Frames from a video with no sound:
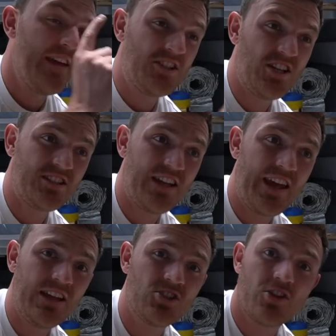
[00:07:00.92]
existing
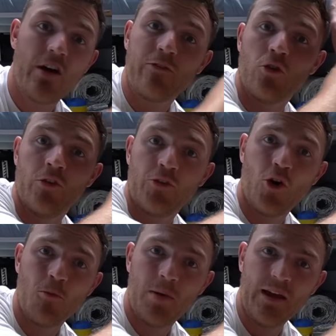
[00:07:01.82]
hinge that I've got on the
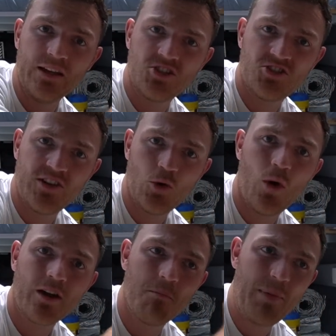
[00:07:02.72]
top is still
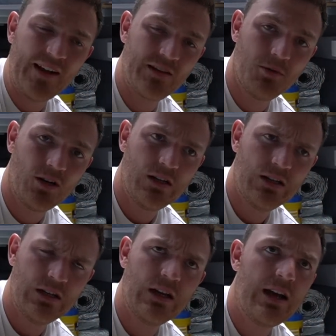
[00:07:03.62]
compatible
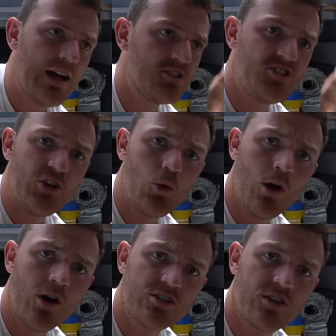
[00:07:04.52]
and still
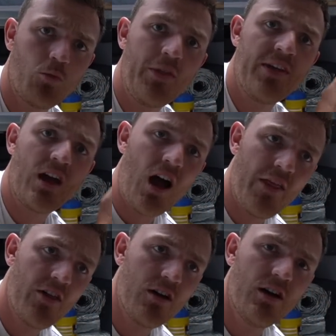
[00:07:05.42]
works with the
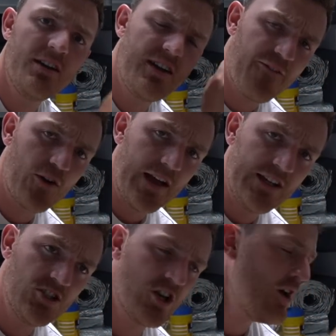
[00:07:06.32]
other different
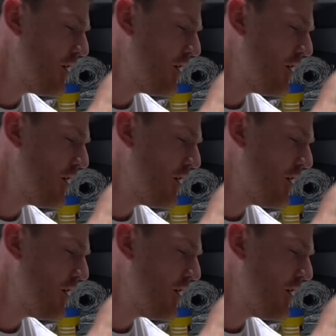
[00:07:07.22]
hinge